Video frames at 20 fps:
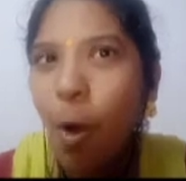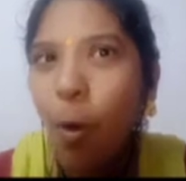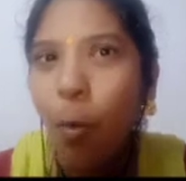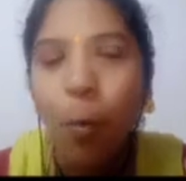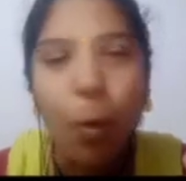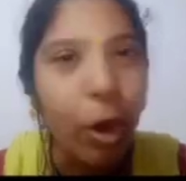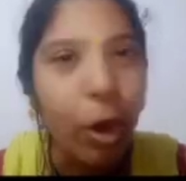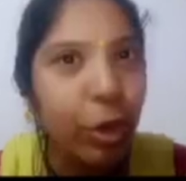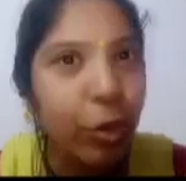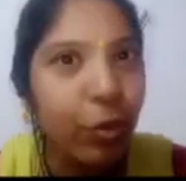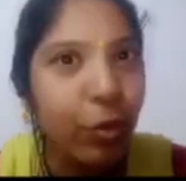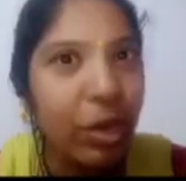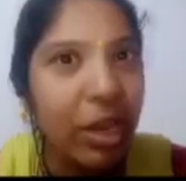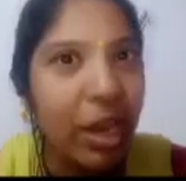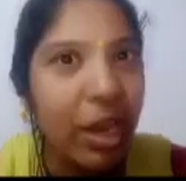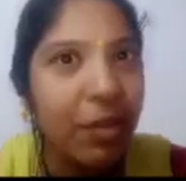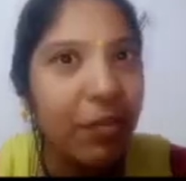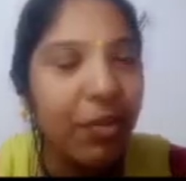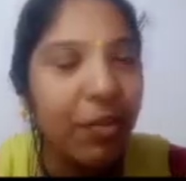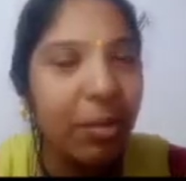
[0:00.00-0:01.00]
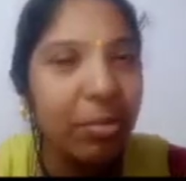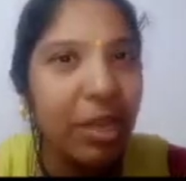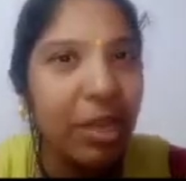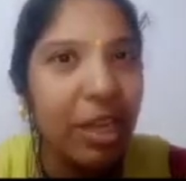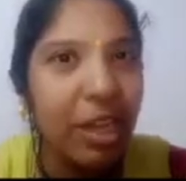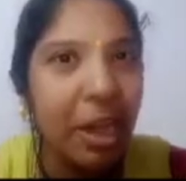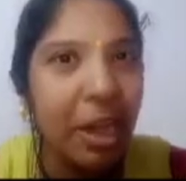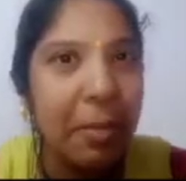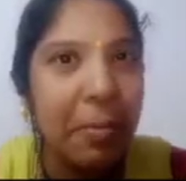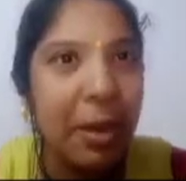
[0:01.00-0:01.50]
What do you get from
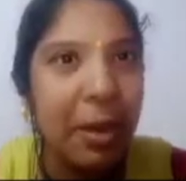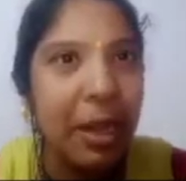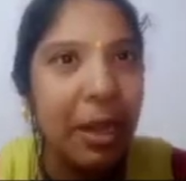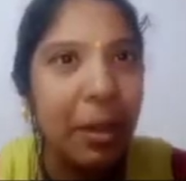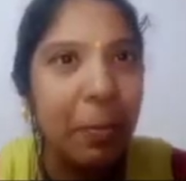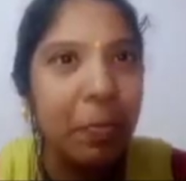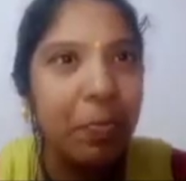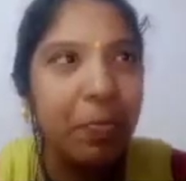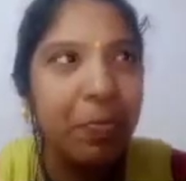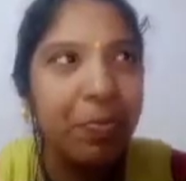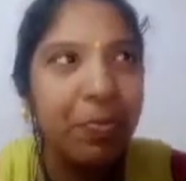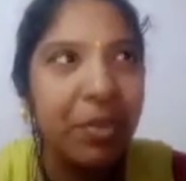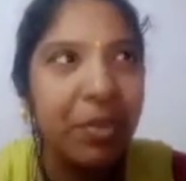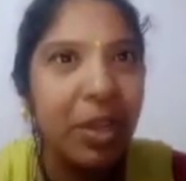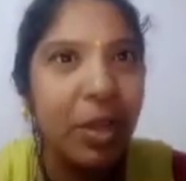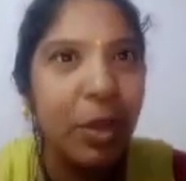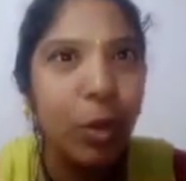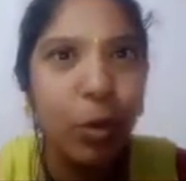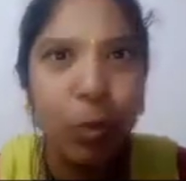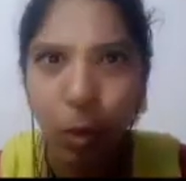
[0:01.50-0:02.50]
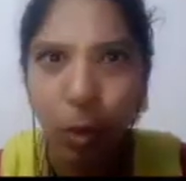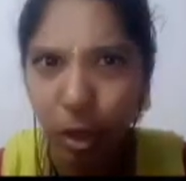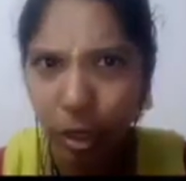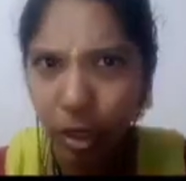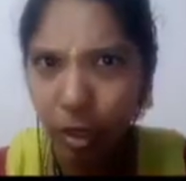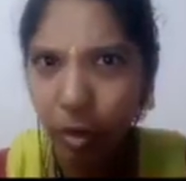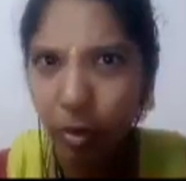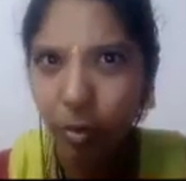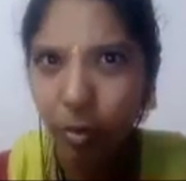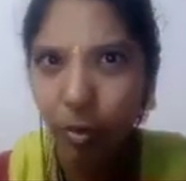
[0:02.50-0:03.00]
that animal? You want
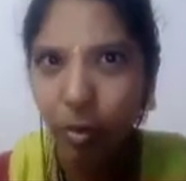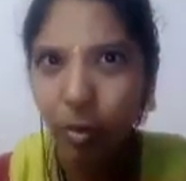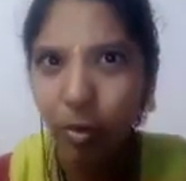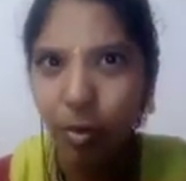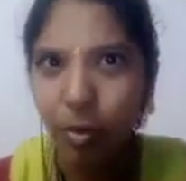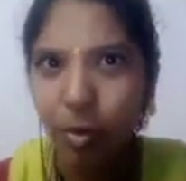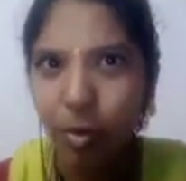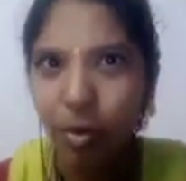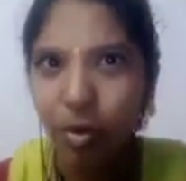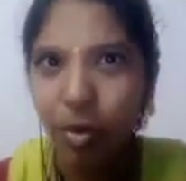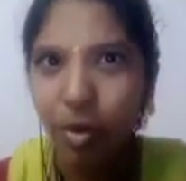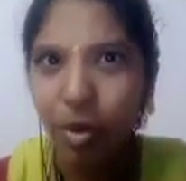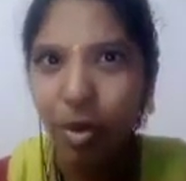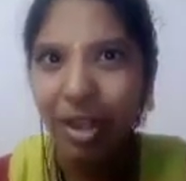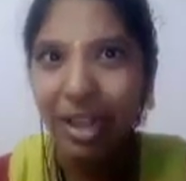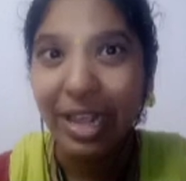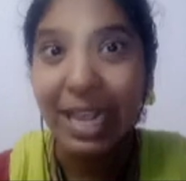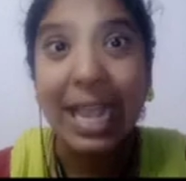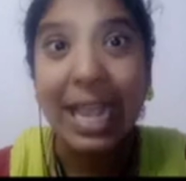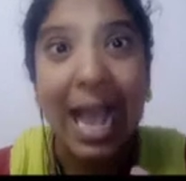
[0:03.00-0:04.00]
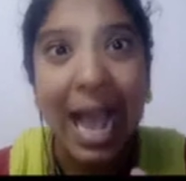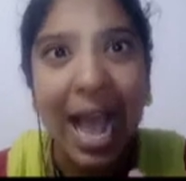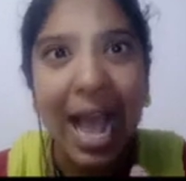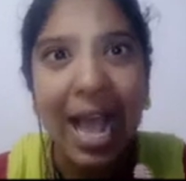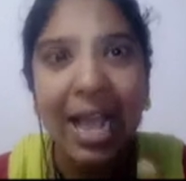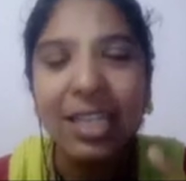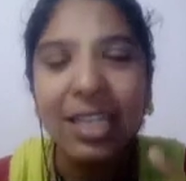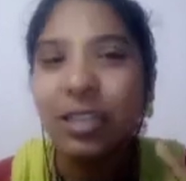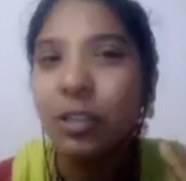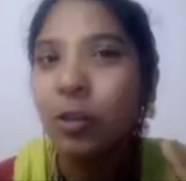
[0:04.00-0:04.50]
a clue?
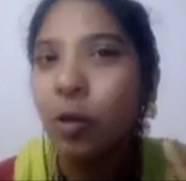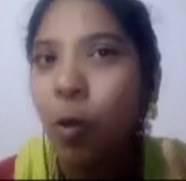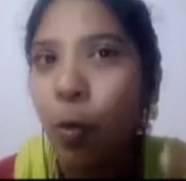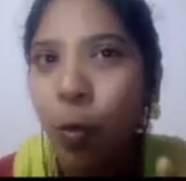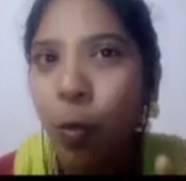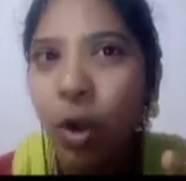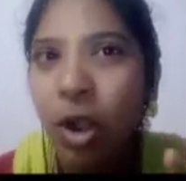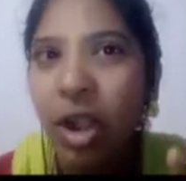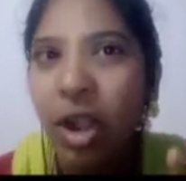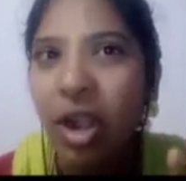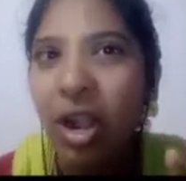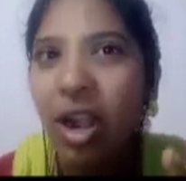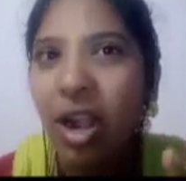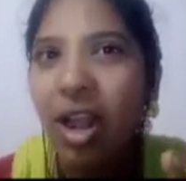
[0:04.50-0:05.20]
Yes, wool.